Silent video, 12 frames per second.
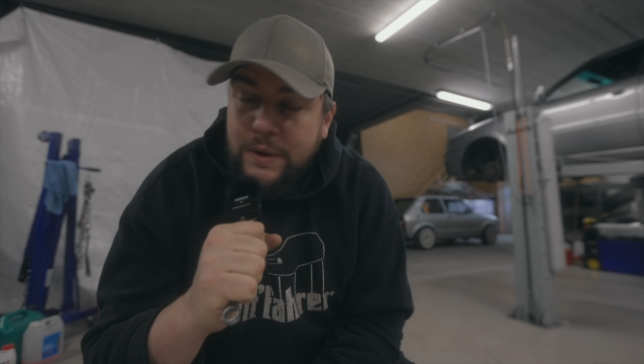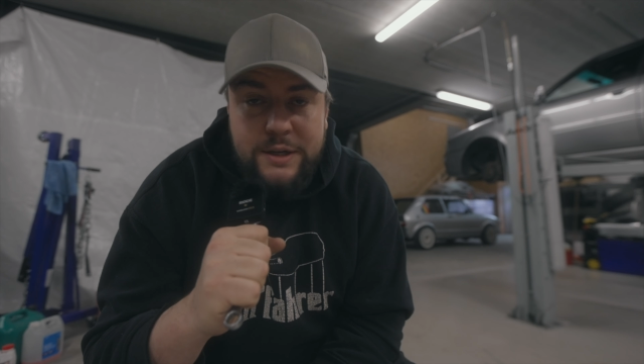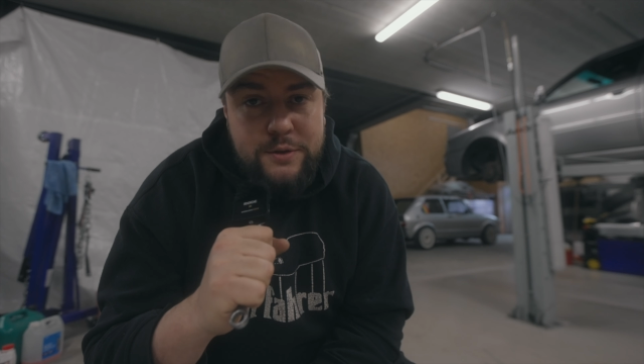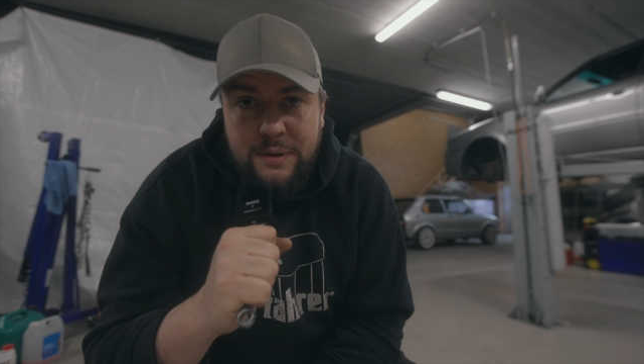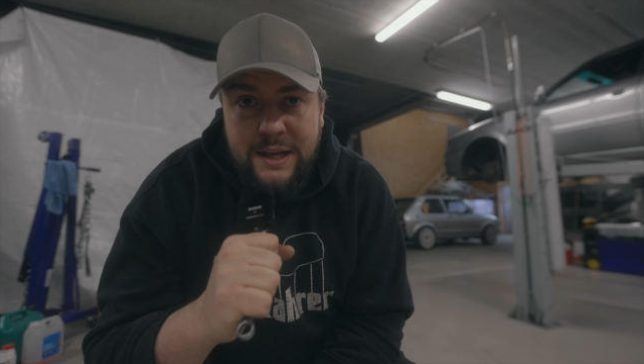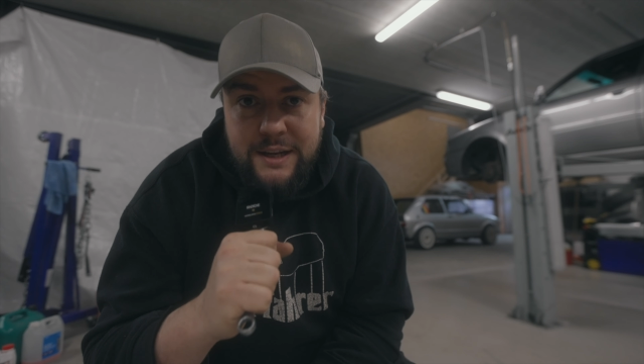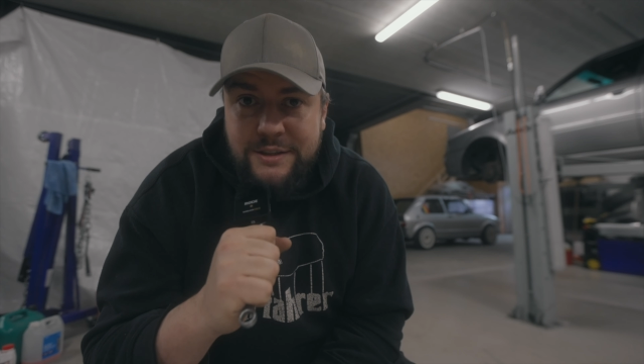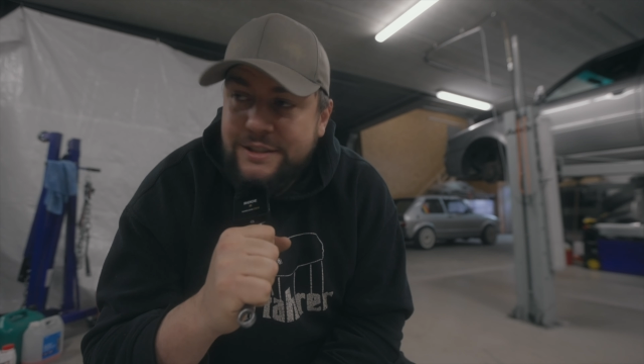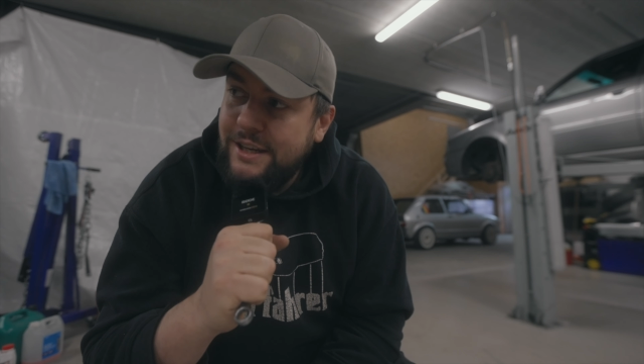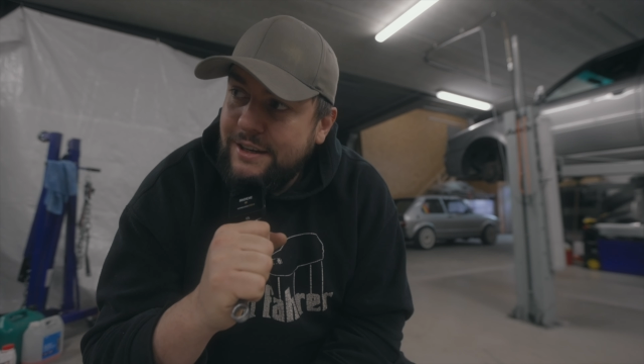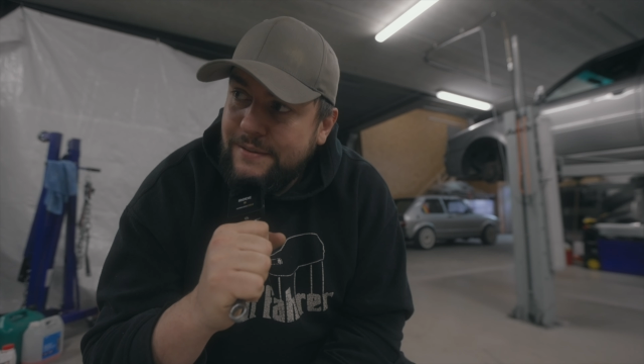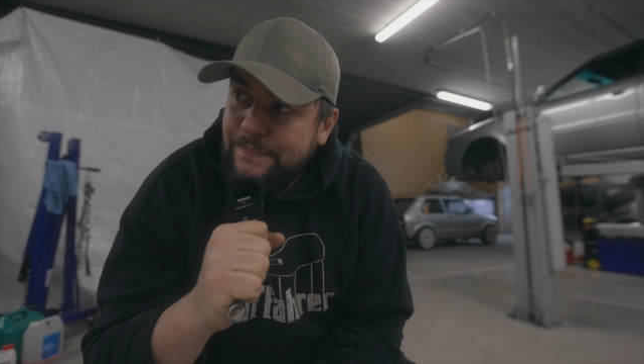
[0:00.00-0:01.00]
cool
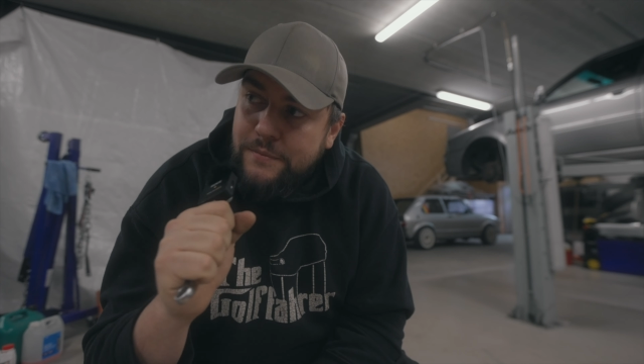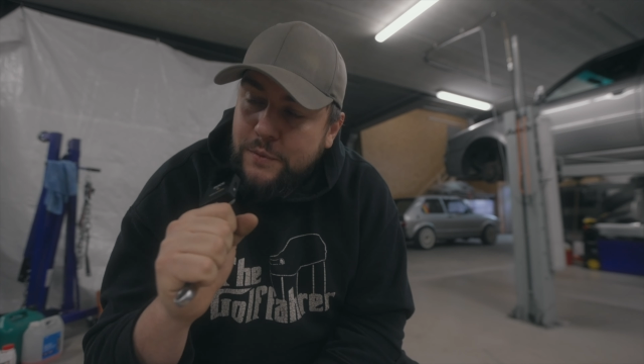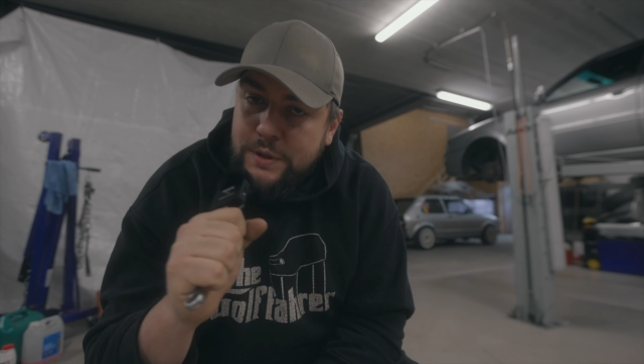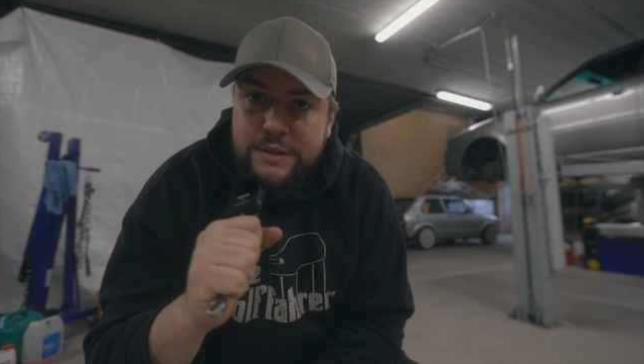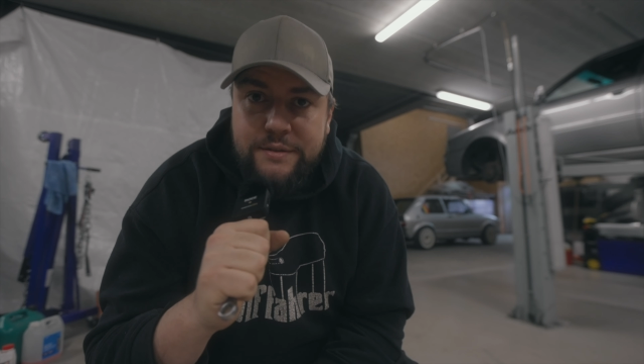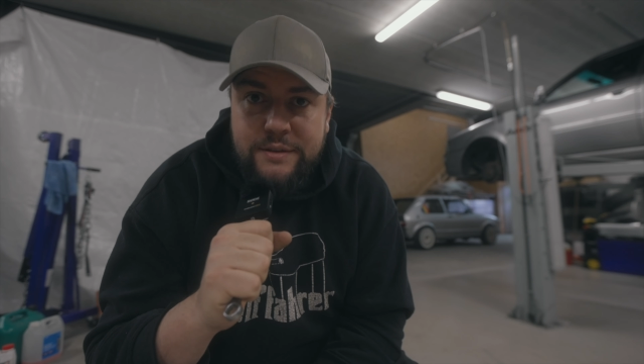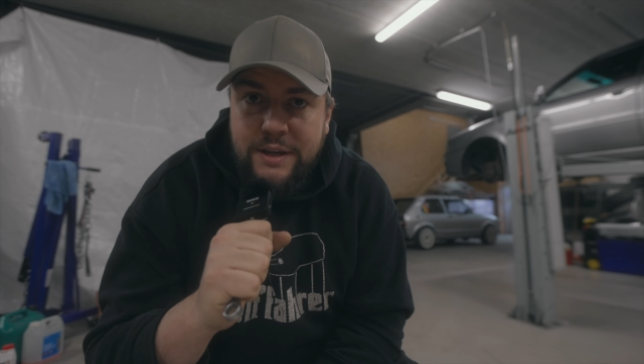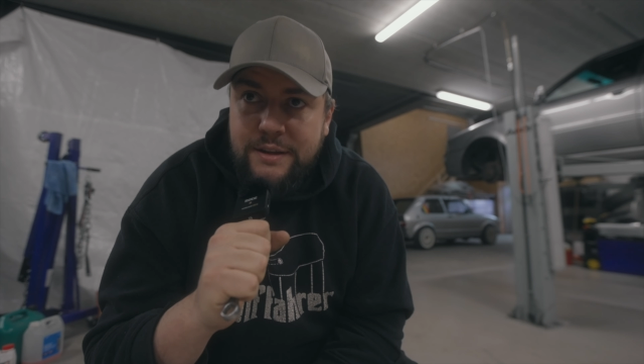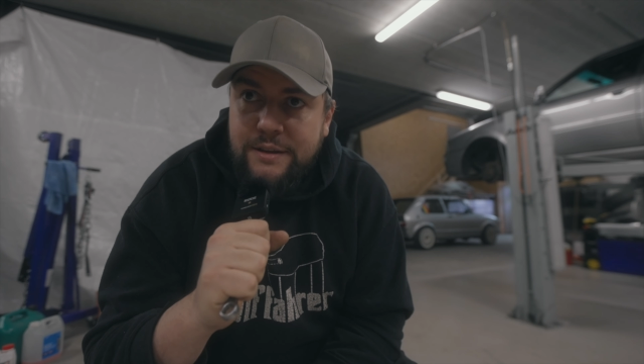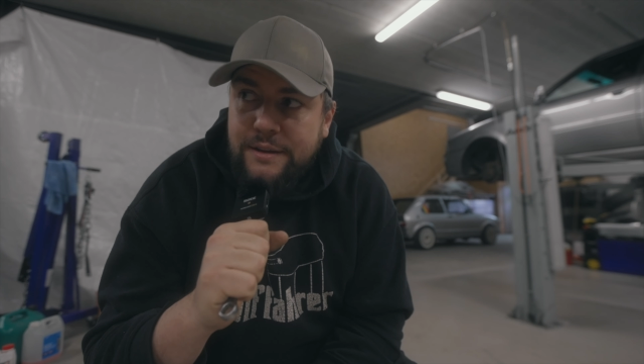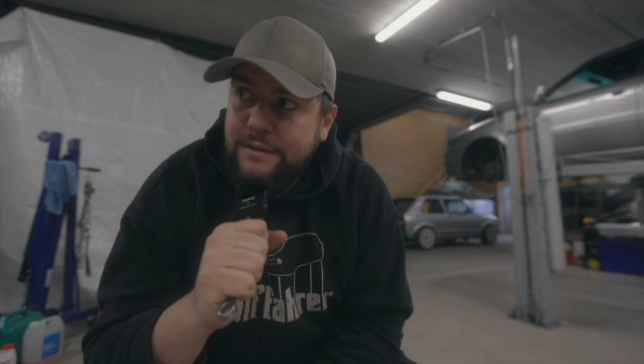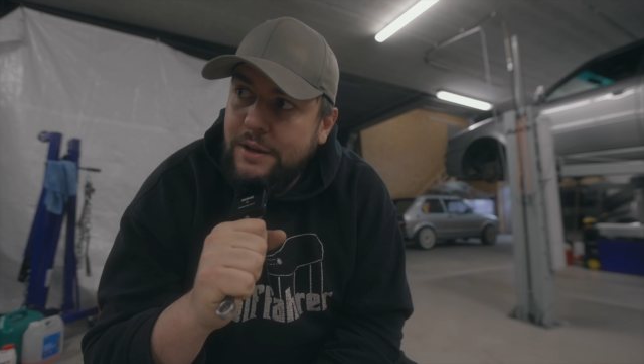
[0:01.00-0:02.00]
engine, which is
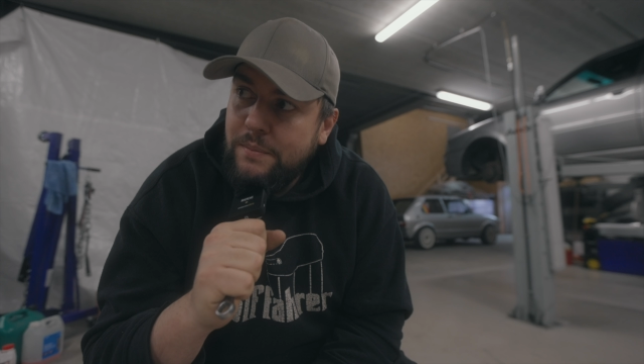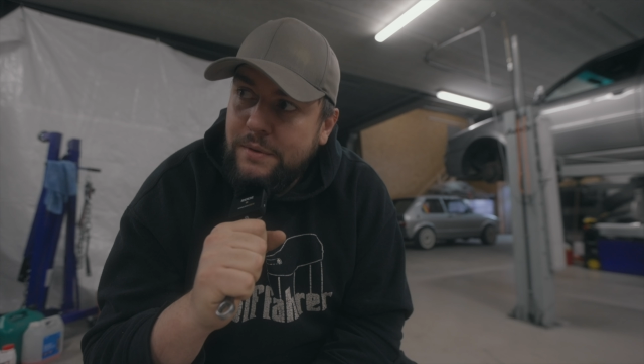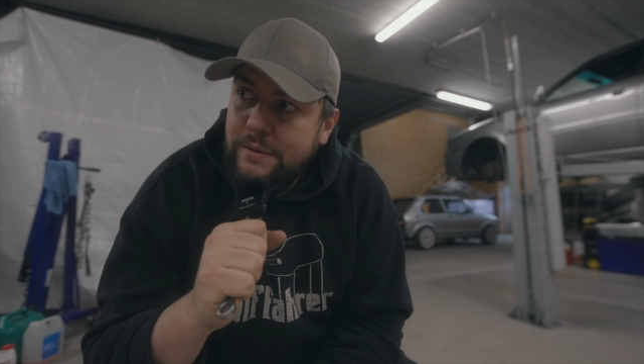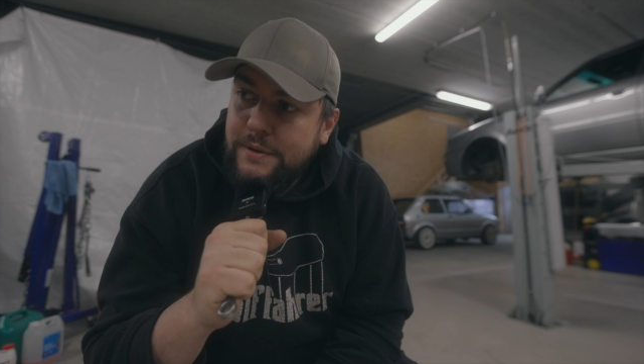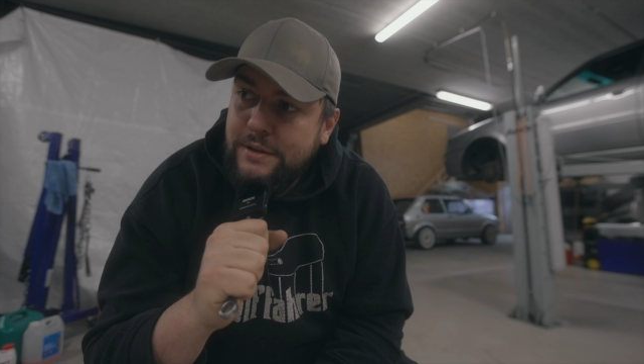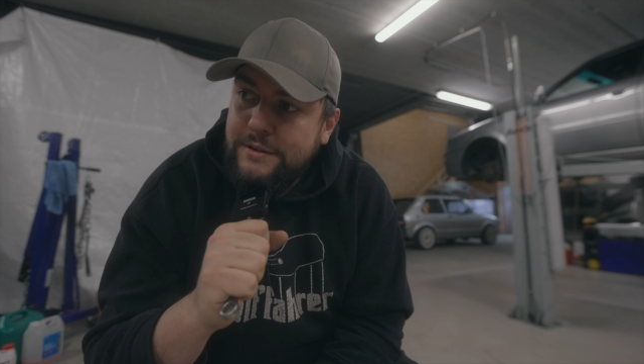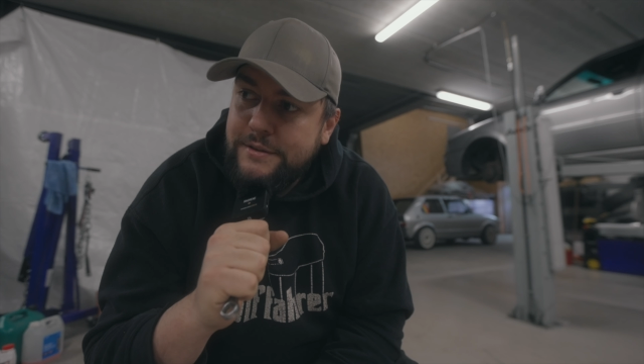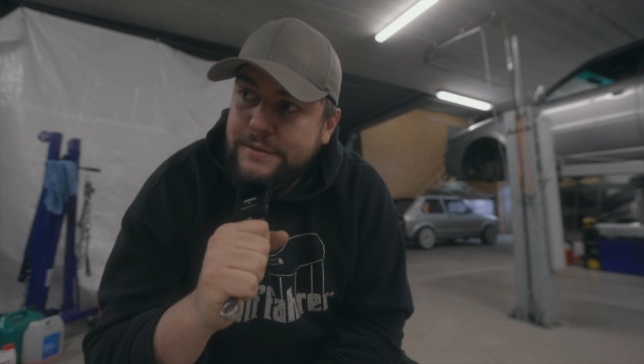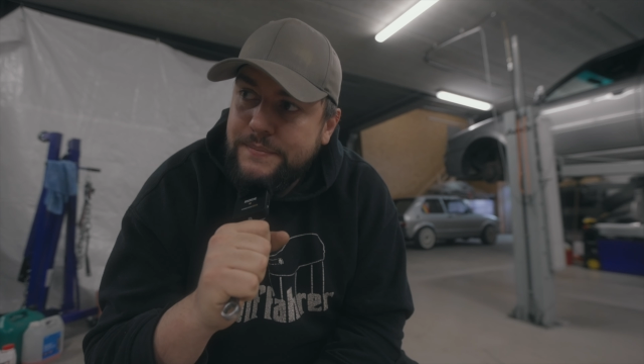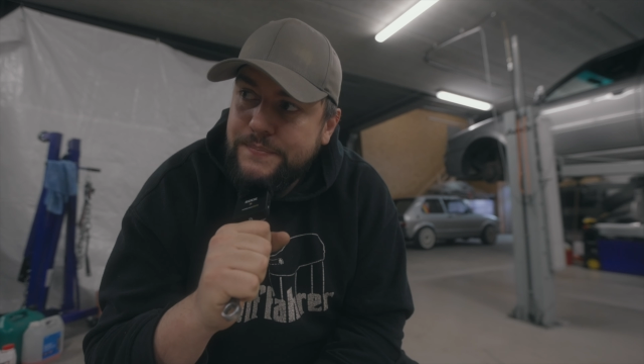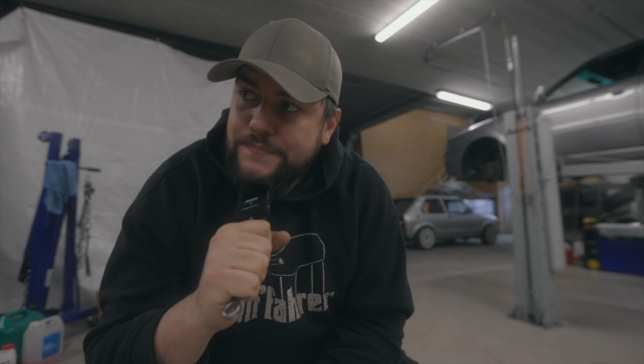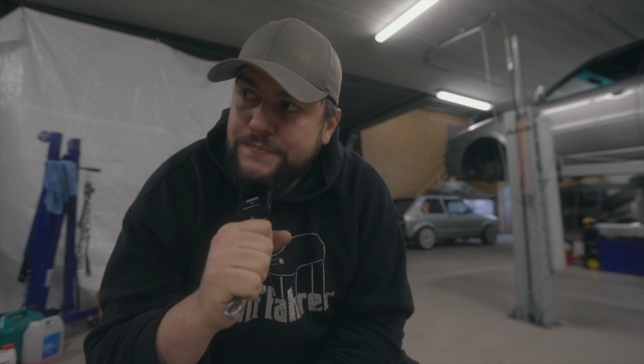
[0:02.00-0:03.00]
not assembled, but